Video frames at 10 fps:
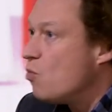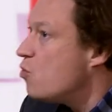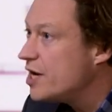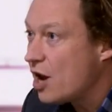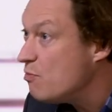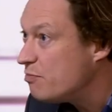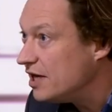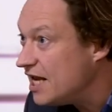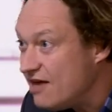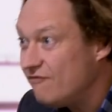we don't
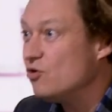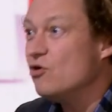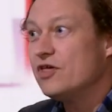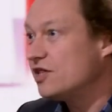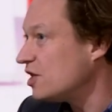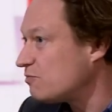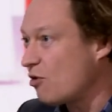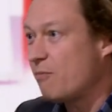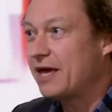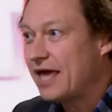believe you. This is
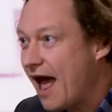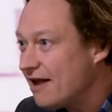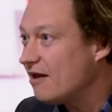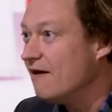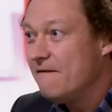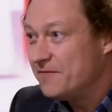propaganda.